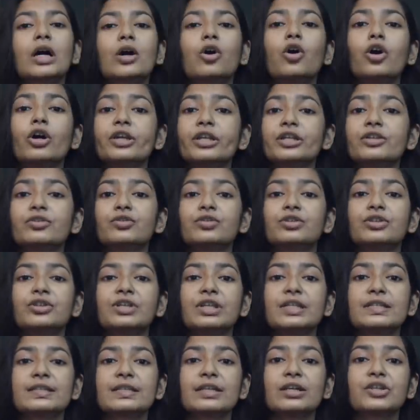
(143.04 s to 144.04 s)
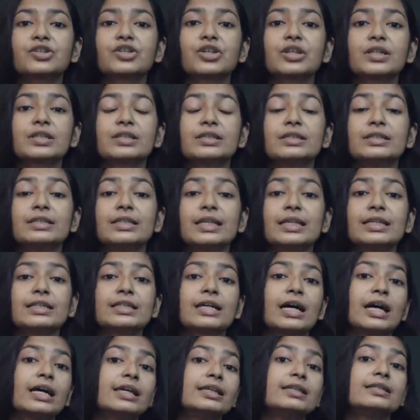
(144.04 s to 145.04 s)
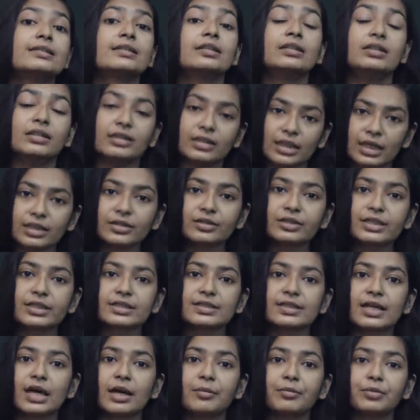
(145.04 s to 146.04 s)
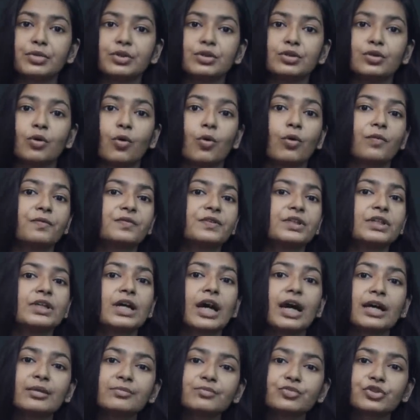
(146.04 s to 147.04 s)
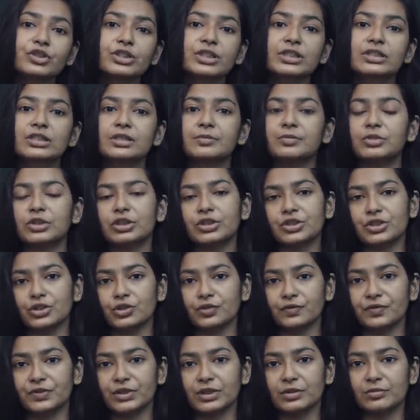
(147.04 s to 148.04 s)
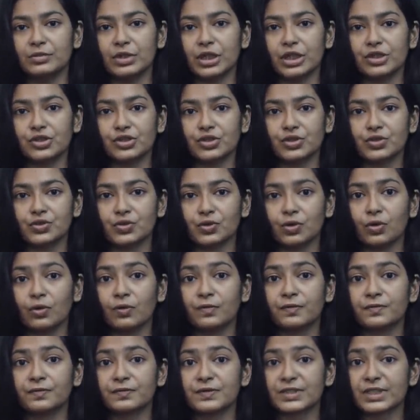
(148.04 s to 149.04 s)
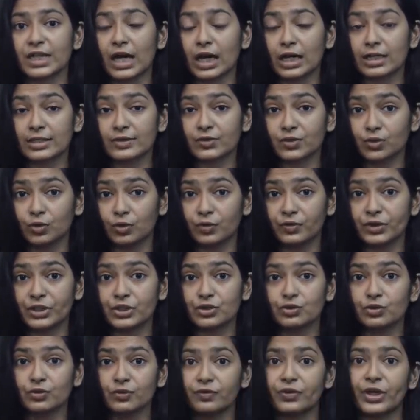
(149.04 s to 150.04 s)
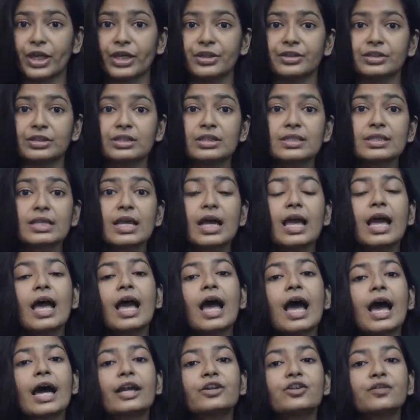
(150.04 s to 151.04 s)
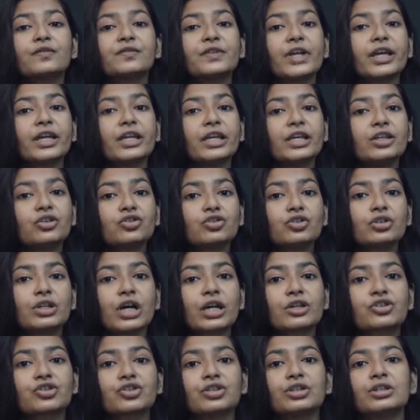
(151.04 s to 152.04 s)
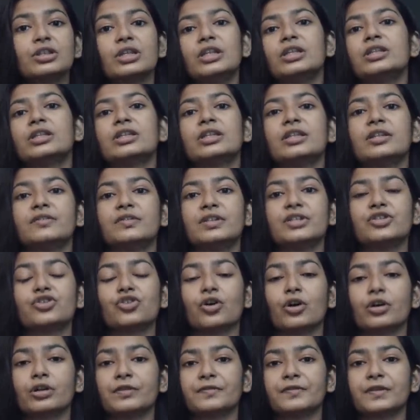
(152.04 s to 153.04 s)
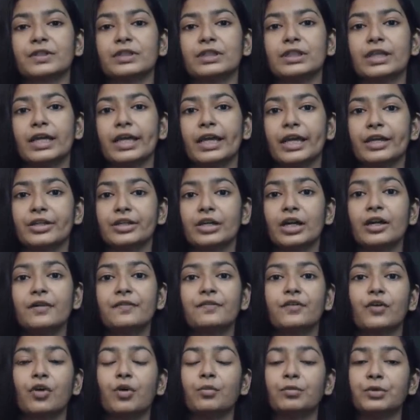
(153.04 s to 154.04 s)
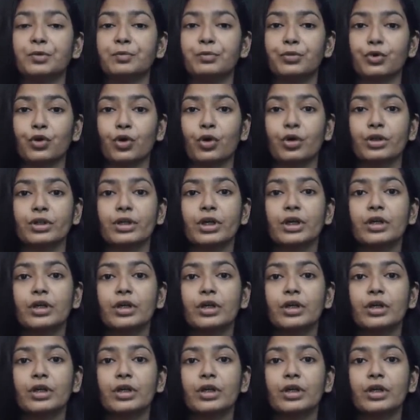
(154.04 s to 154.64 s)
According to the researchers, the data is another example of the unpredictability of the emergence of SARS-CoV-2 variants and of their introduction in a given geographical area from abroad.